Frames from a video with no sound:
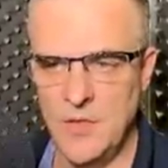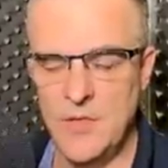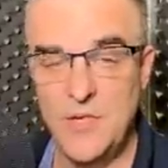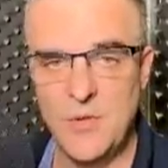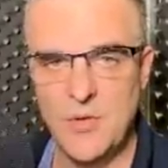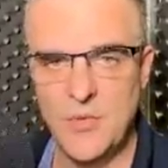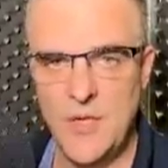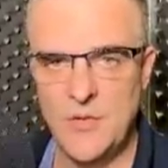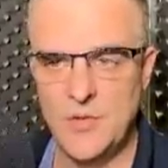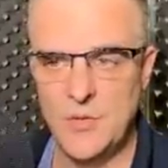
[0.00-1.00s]
You need to
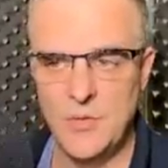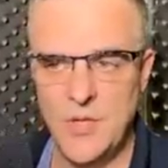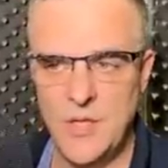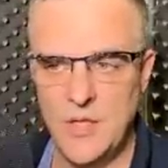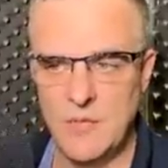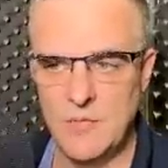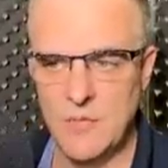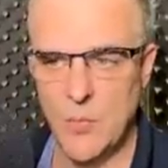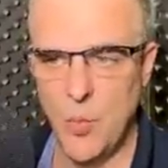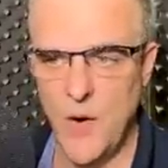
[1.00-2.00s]
agree to the
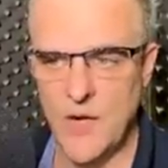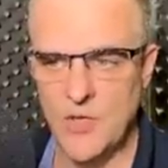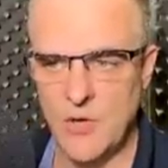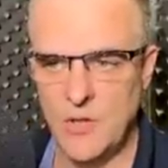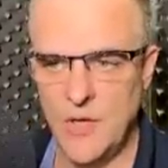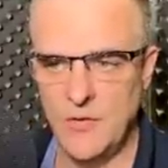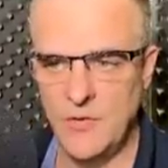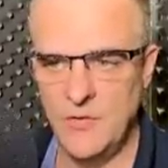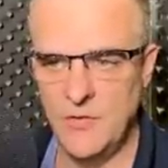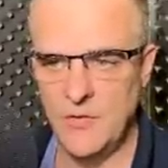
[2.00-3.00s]
Wireshark
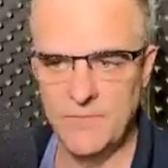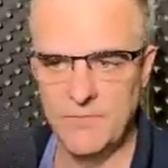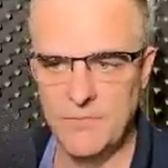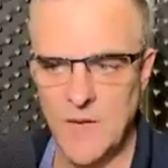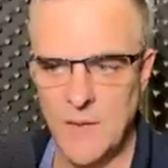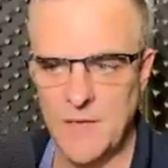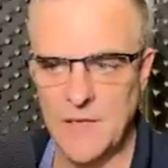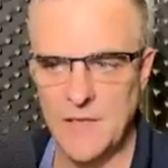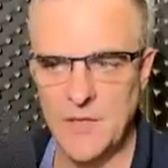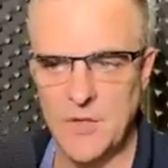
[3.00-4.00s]
license. I'm going to
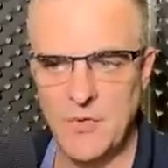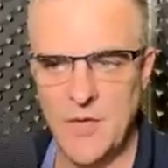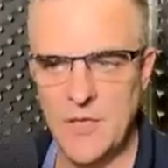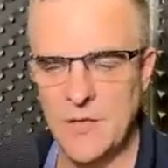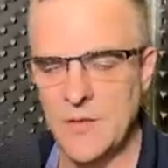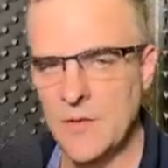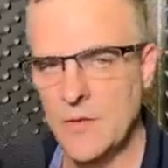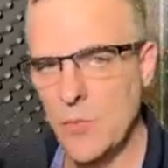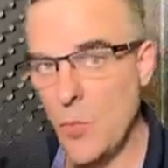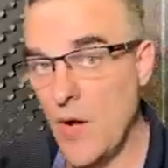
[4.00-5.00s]
click agree.
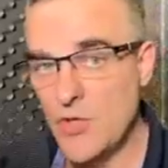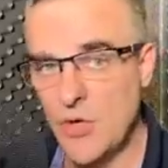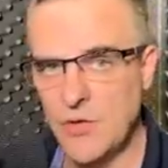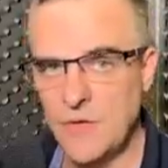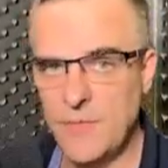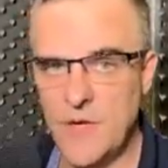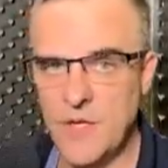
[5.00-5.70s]
Wireshark is free.